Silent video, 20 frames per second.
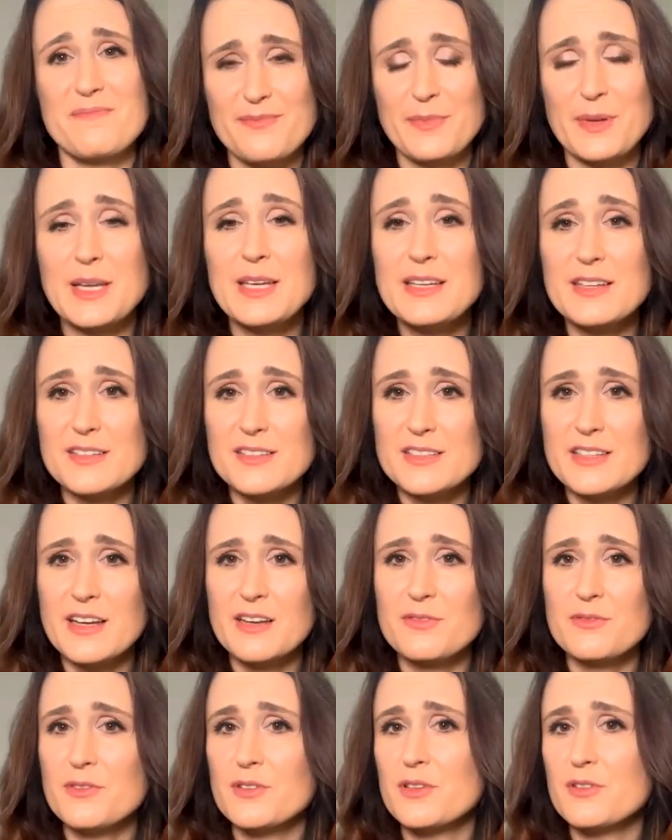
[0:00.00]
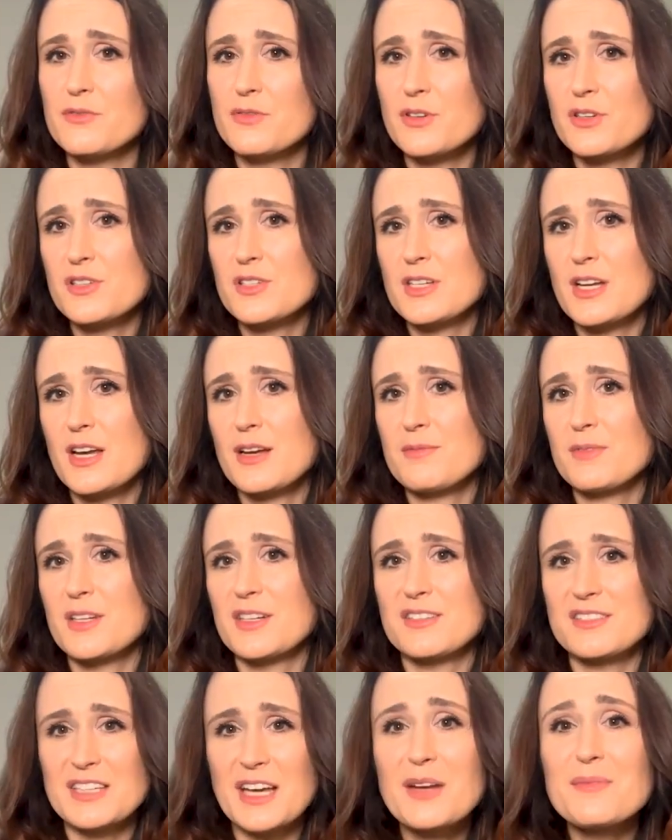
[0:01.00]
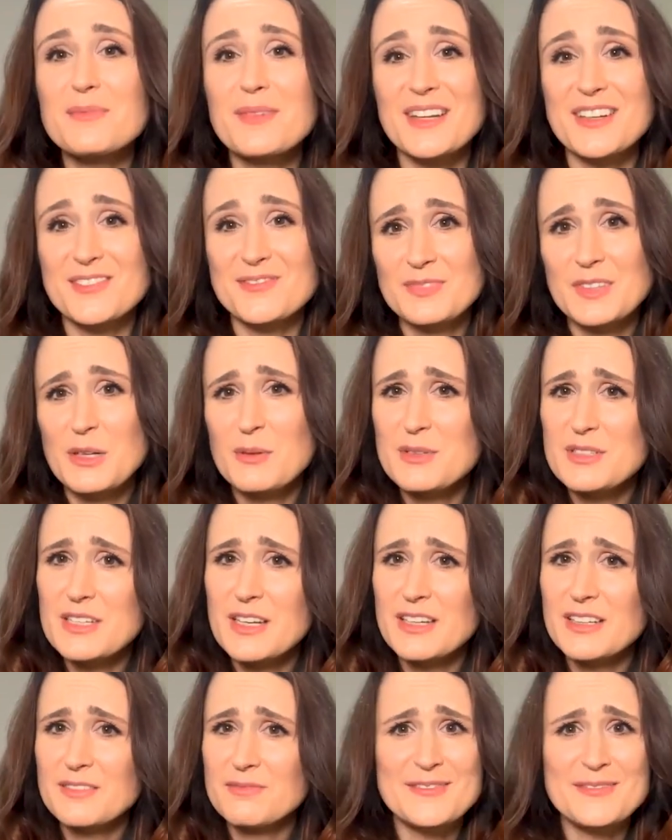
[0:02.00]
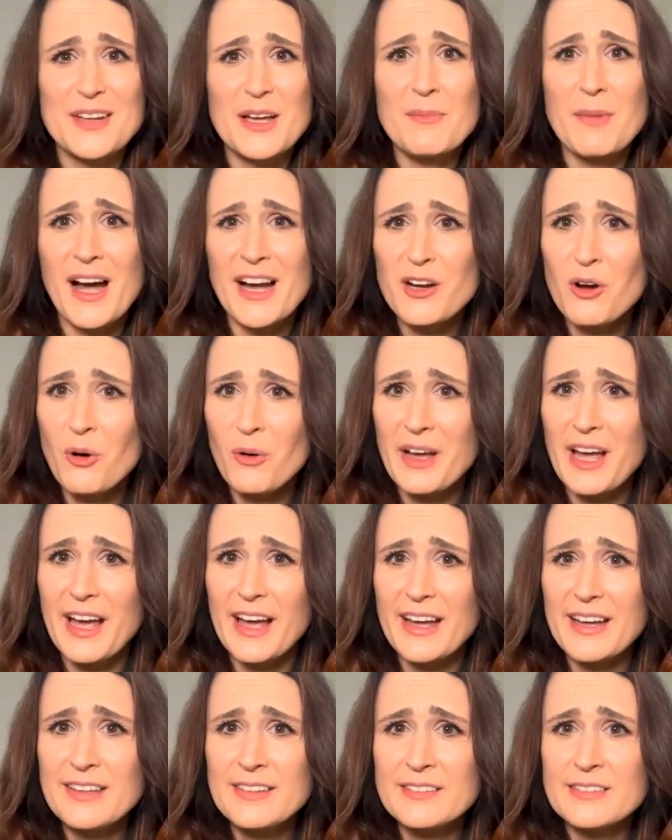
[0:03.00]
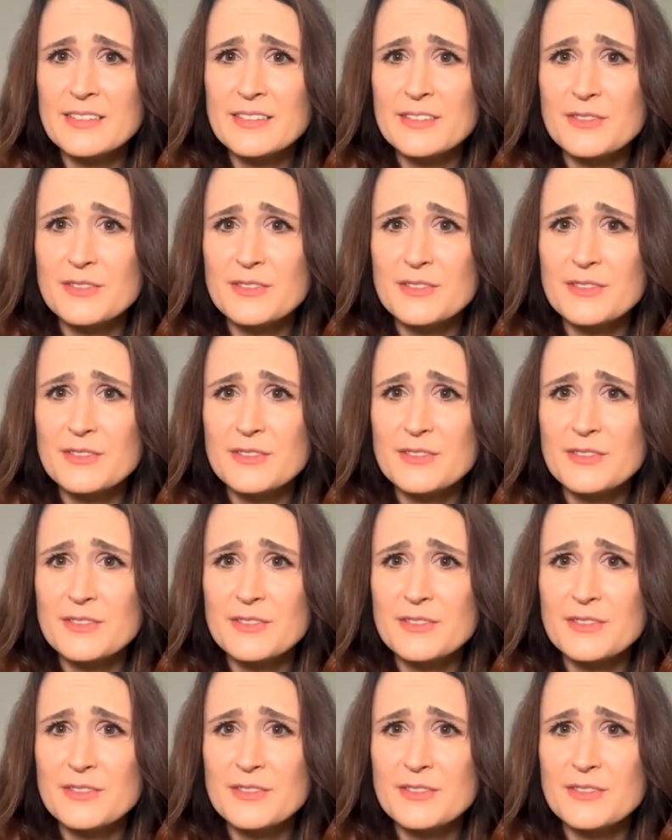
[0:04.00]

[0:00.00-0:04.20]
peace, and for the first time, contentment. It was like, am I okay?